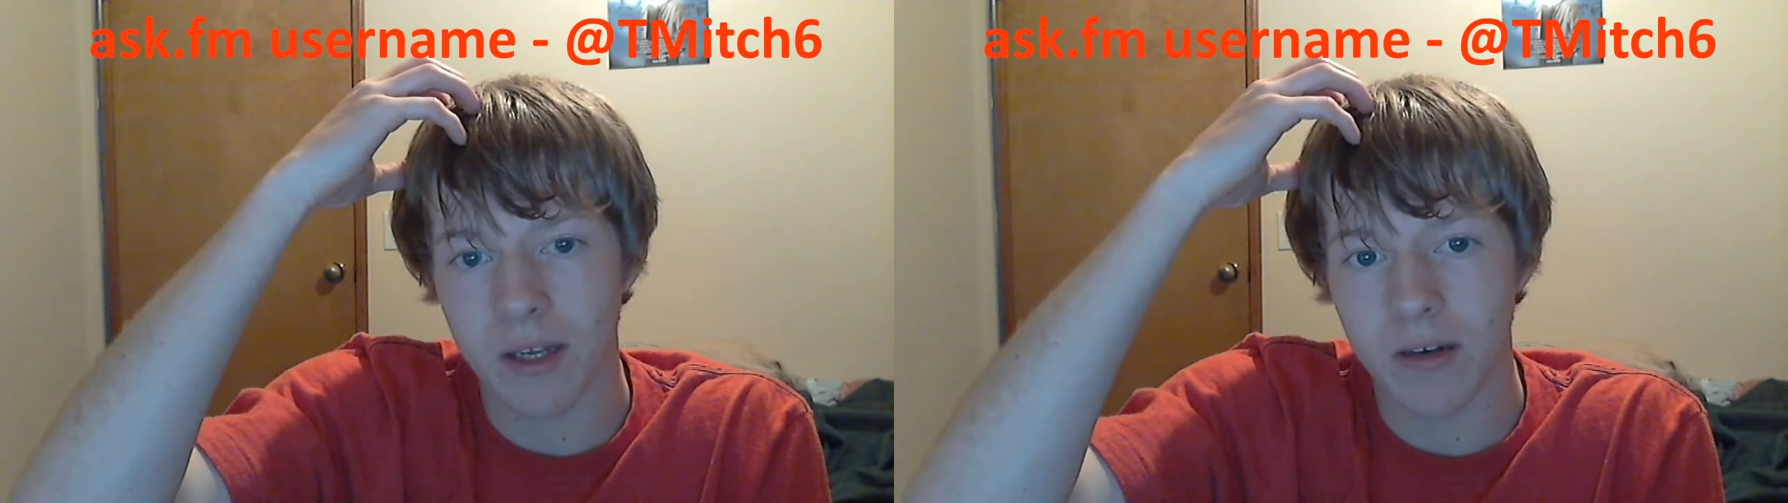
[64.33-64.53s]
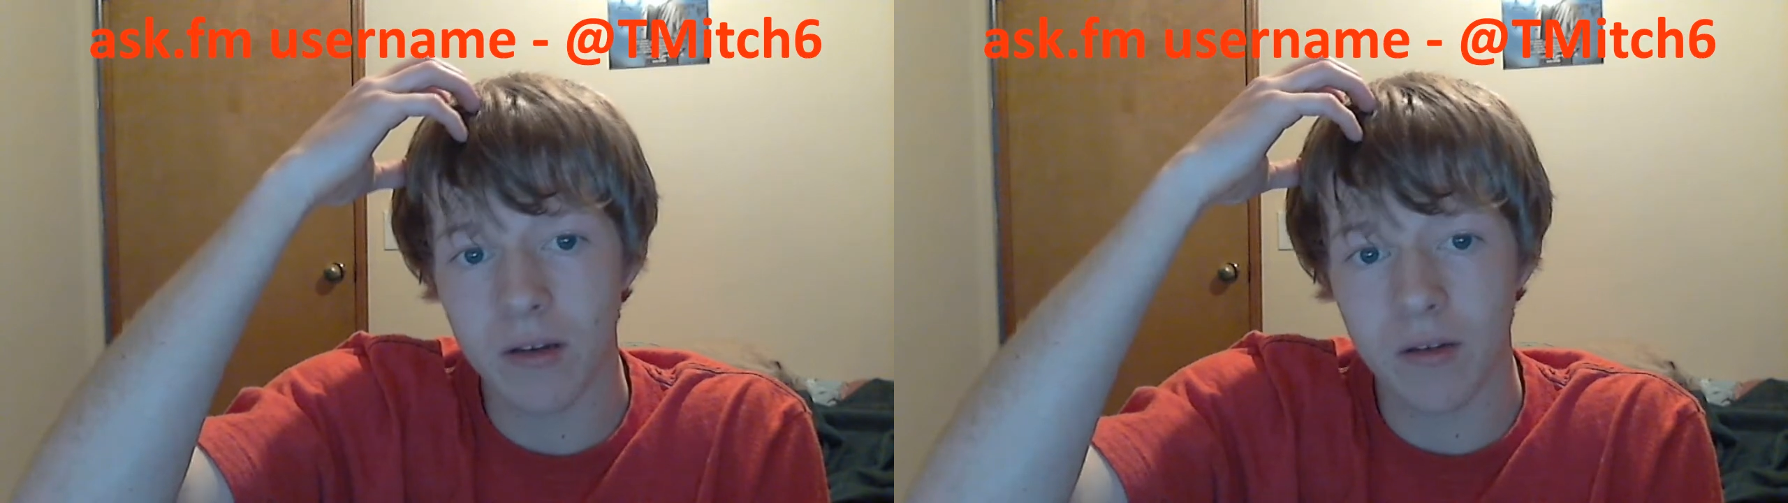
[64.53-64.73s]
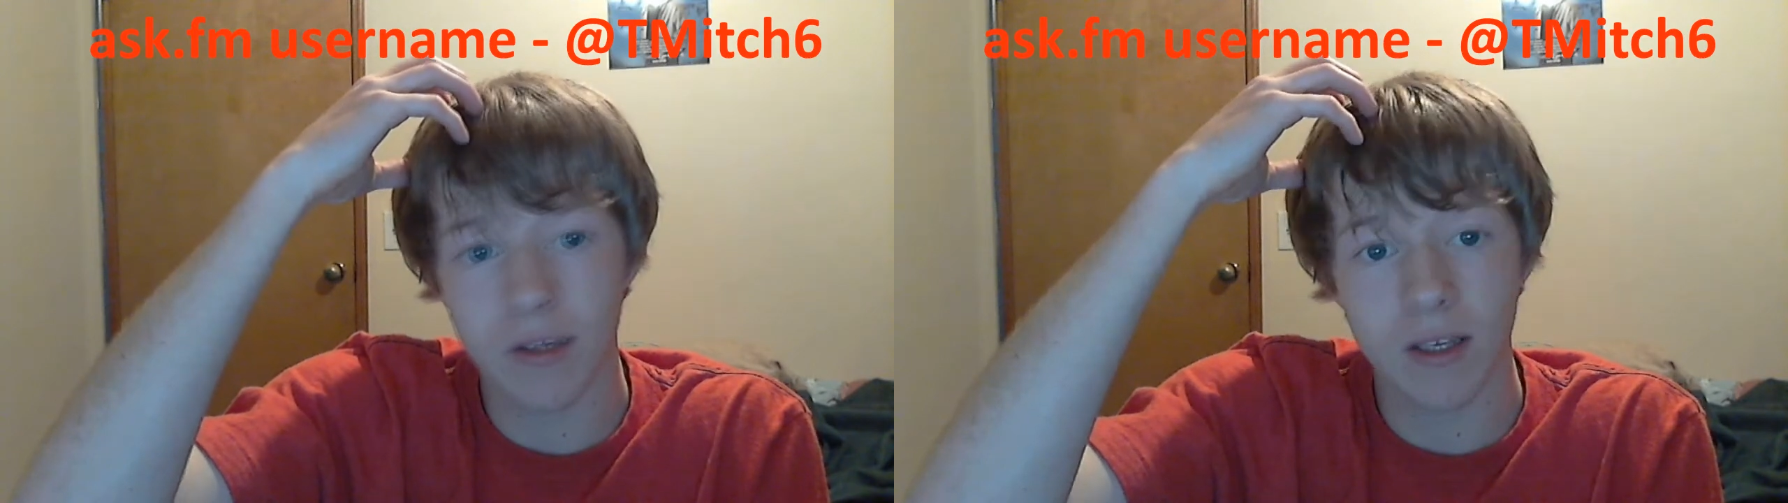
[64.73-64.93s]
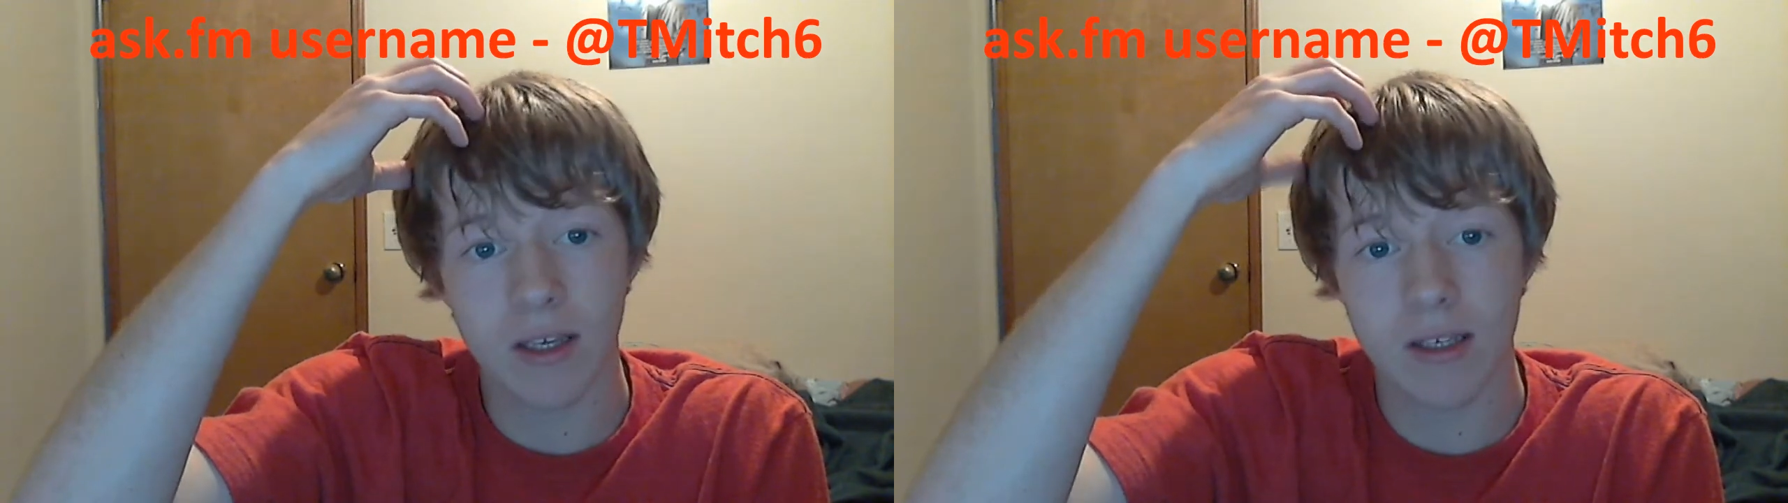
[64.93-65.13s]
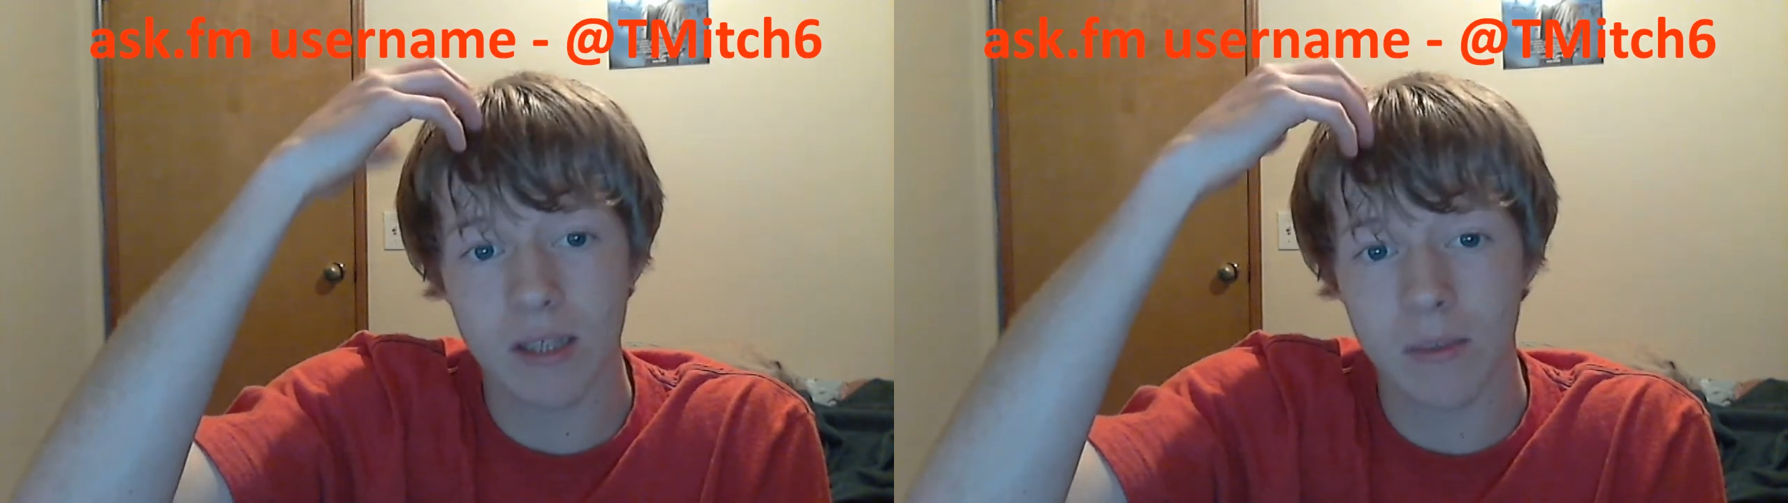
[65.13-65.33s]
And another thing
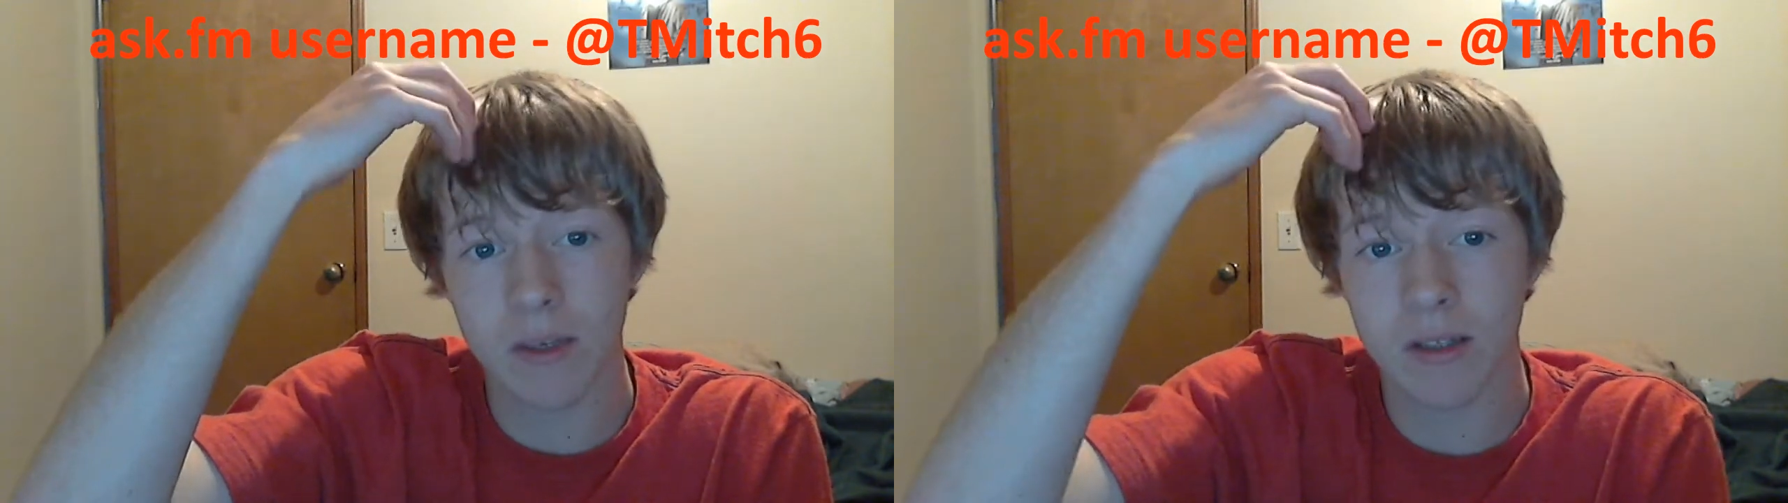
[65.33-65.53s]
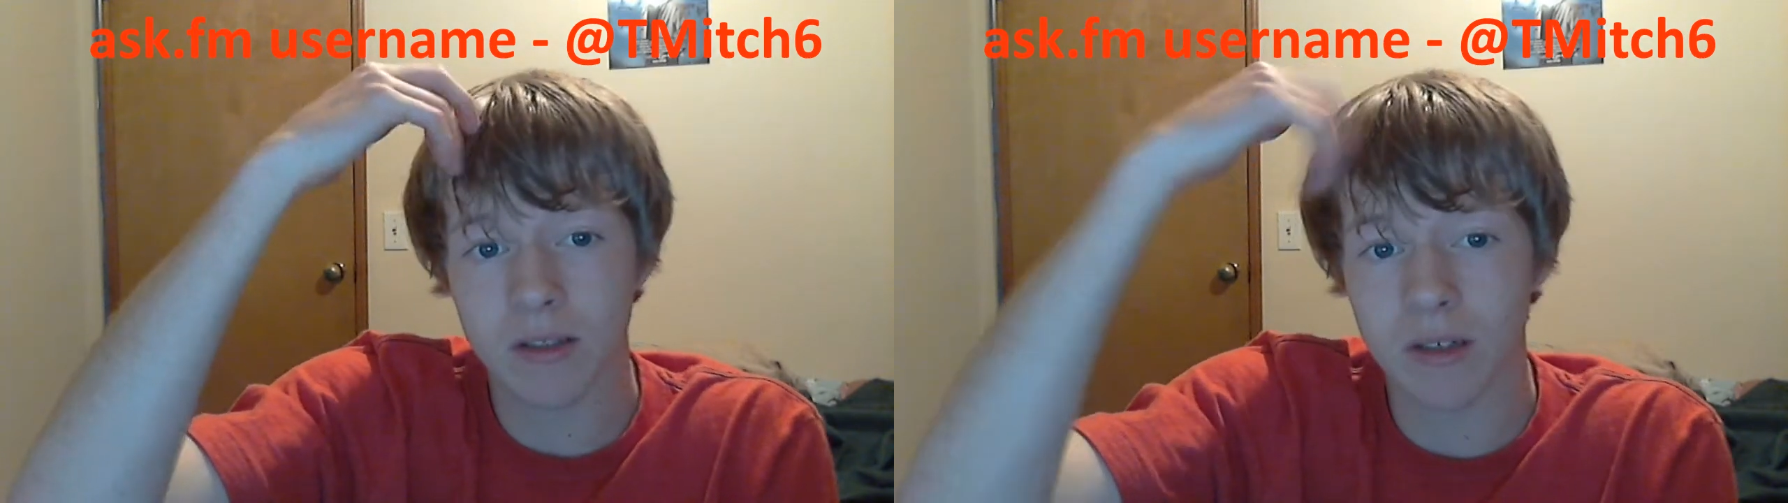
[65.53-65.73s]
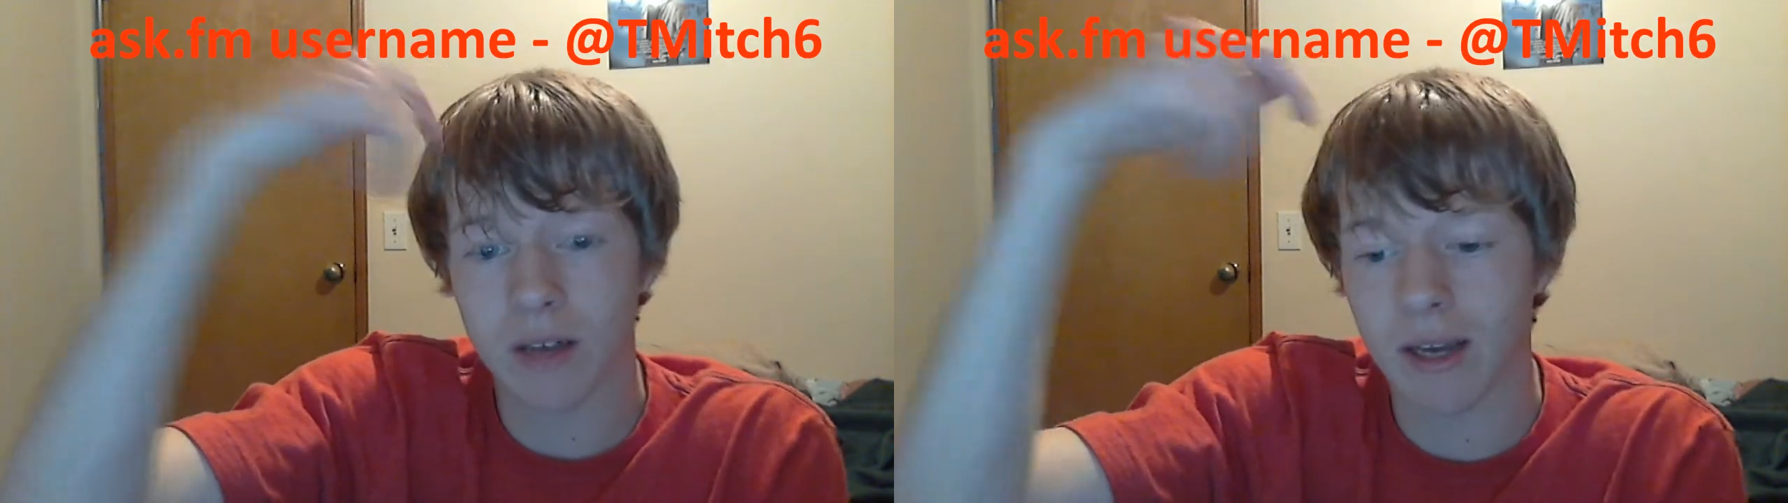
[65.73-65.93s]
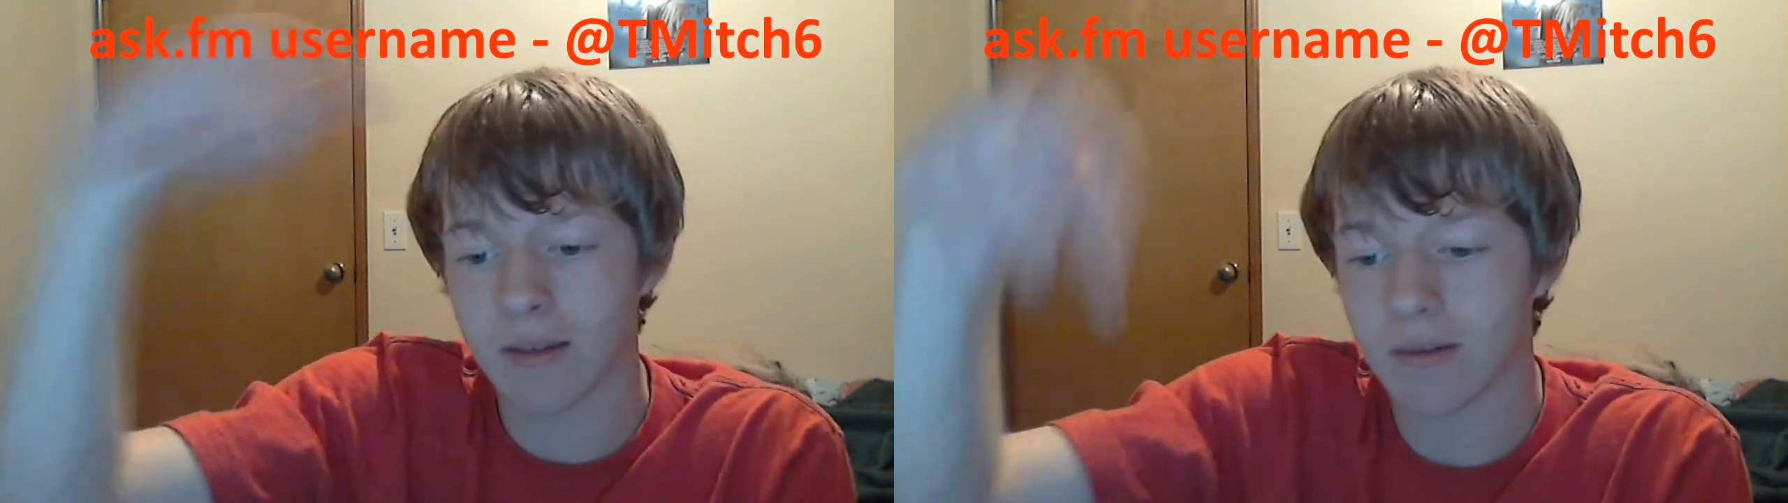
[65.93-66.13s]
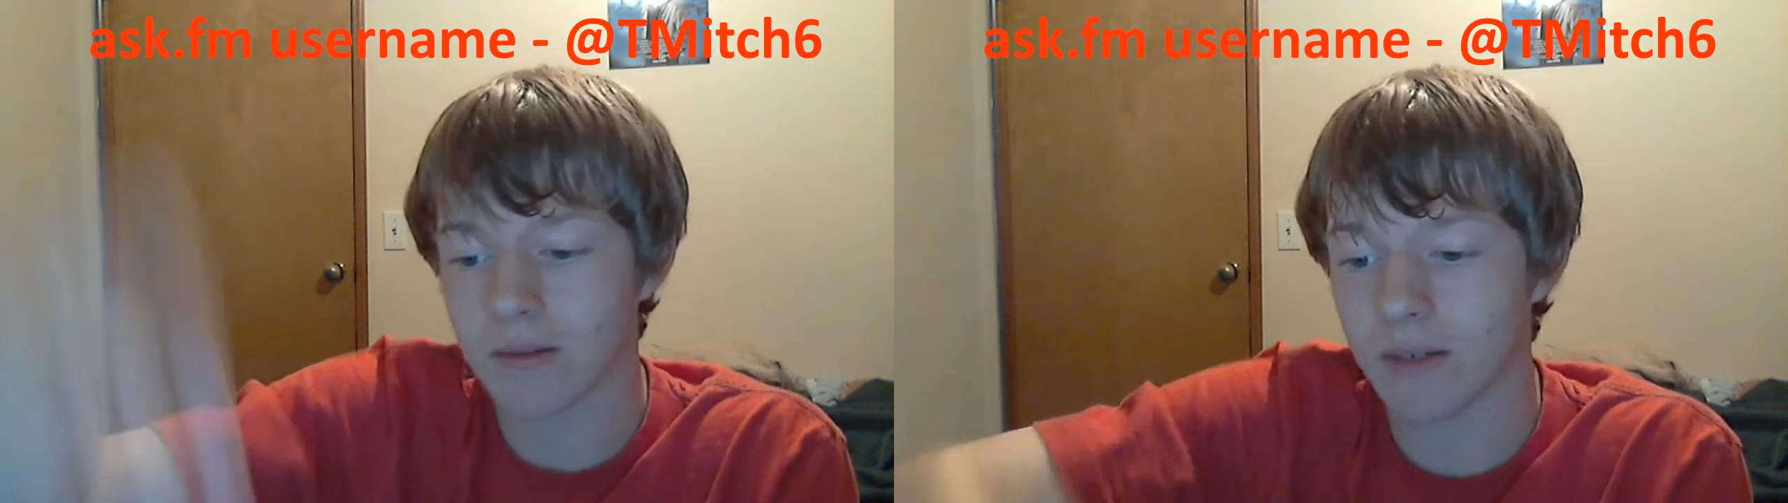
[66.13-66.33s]
is I'm going to start at